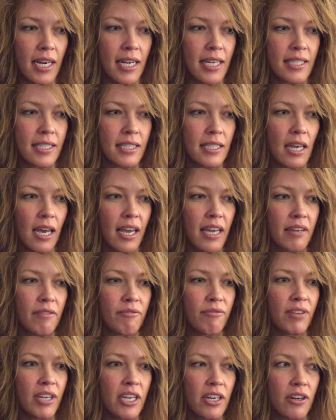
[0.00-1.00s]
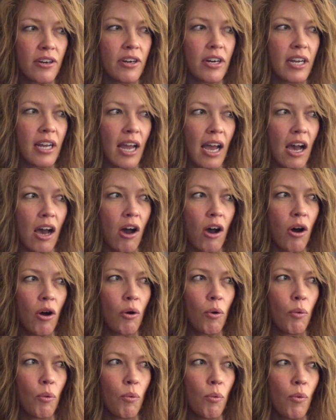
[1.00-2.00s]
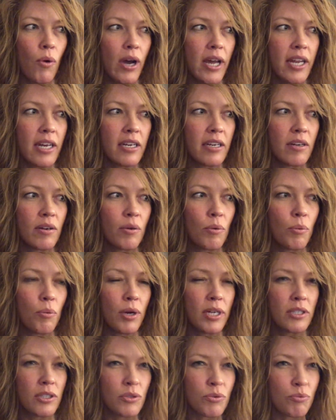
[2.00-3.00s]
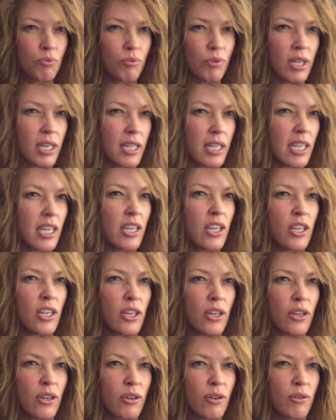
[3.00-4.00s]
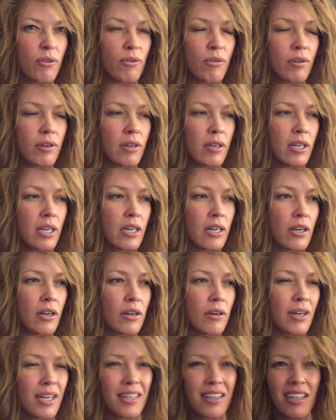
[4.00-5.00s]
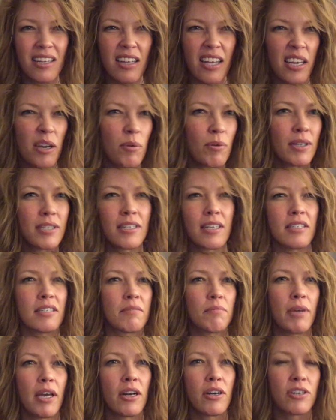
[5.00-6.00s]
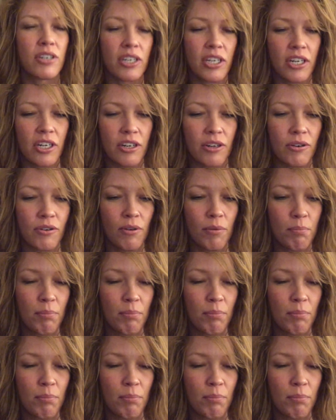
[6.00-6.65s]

It's like figuring out what what's really you, you know, and then like what doesn't matter to you.